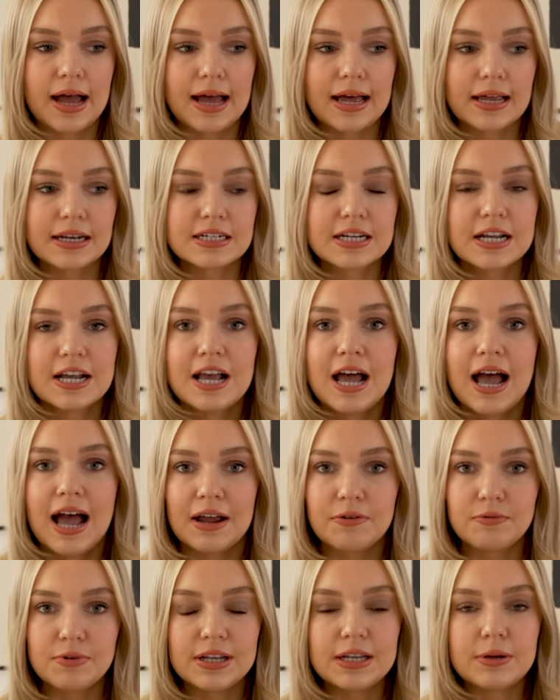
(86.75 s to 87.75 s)
And
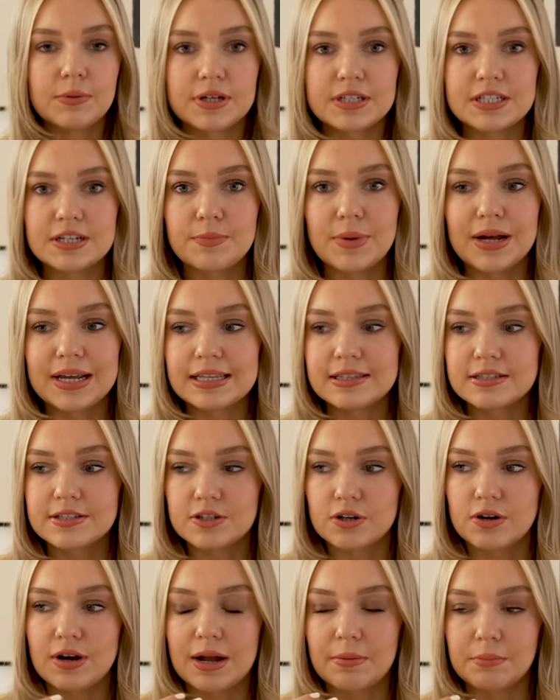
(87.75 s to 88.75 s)
I really wanted my
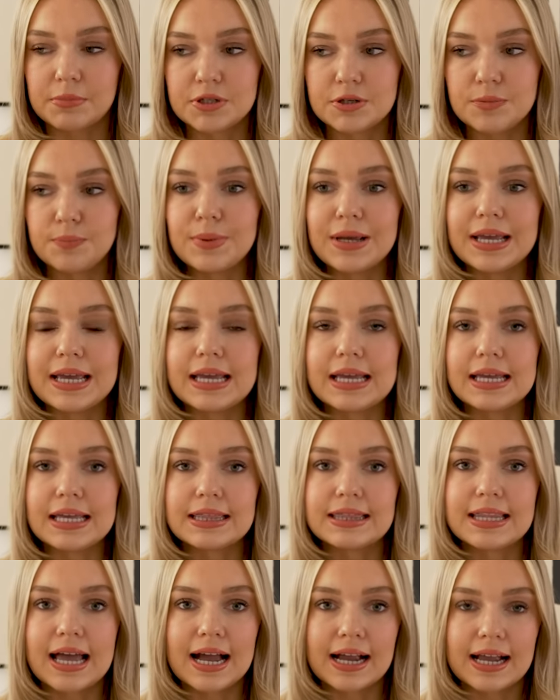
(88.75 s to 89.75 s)
Instagram to
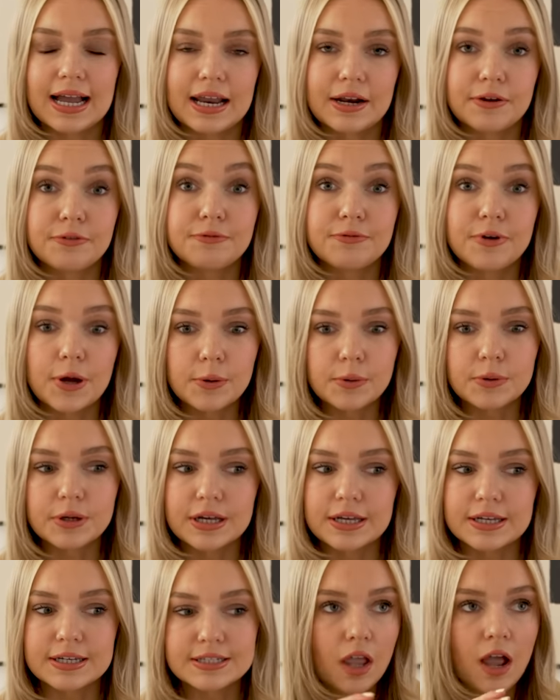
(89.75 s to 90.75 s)
be that kind of
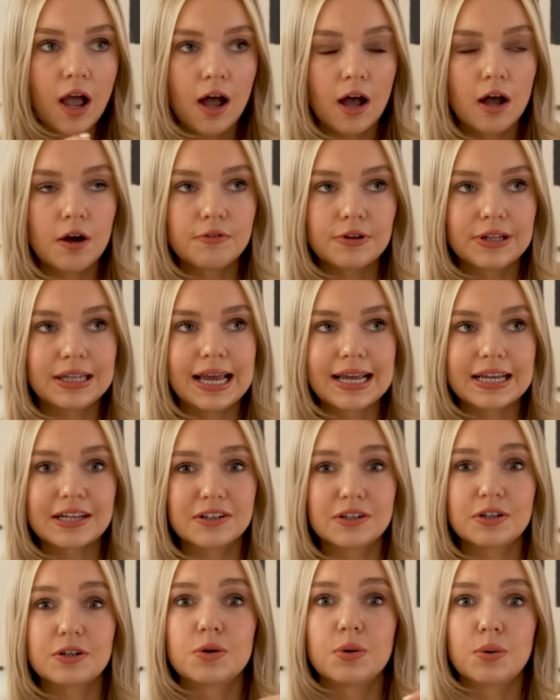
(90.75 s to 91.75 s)
focus of like
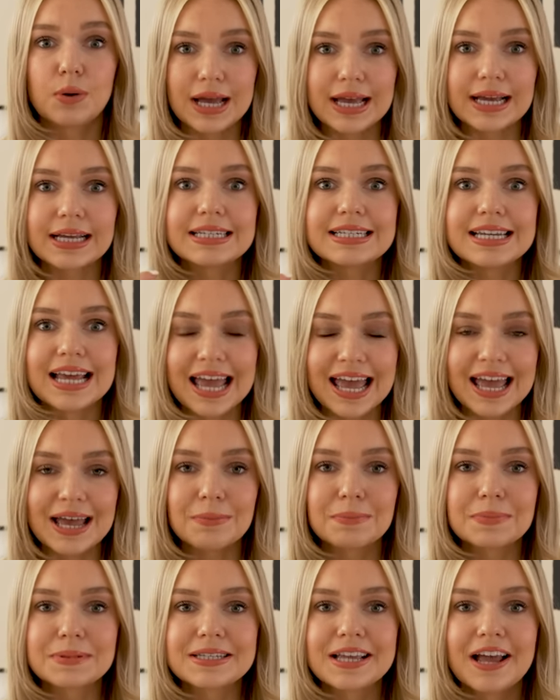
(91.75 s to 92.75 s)
quick
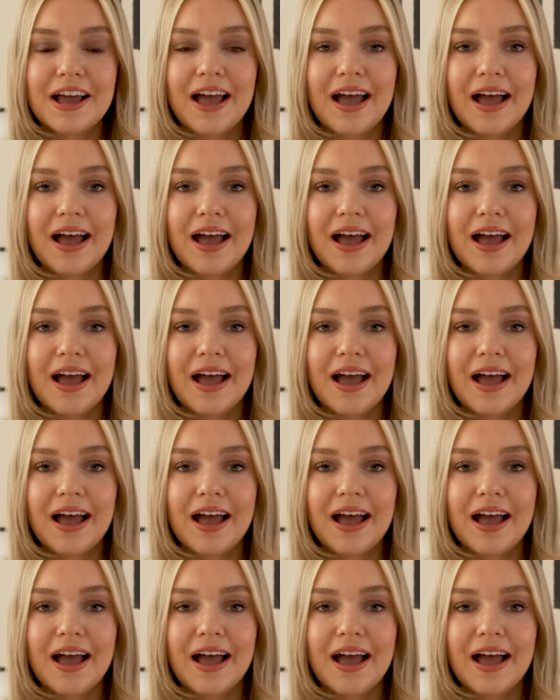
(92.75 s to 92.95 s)
tips,